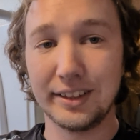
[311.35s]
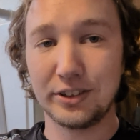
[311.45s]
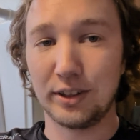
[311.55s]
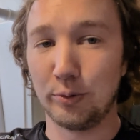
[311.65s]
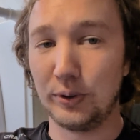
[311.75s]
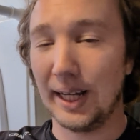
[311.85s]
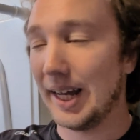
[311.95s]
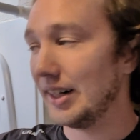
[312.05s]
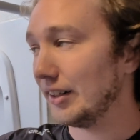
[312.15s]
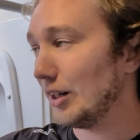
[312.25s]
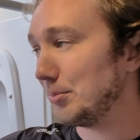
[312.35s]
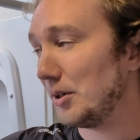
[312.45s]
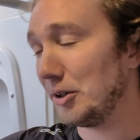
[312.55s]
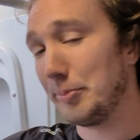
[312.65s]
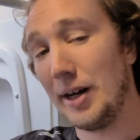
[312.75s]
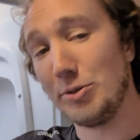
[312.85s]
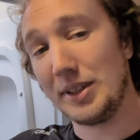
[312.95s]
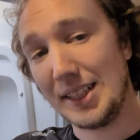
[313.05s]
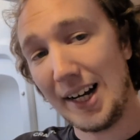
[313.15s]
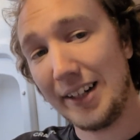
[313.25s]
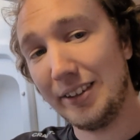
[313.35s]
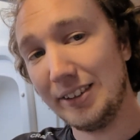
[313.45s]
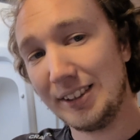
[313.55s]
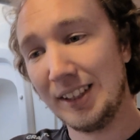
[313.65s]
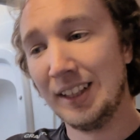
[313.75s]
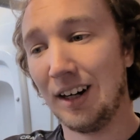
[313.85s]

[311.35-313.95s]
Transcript: So that if we added a couple 100 pounds of tiles,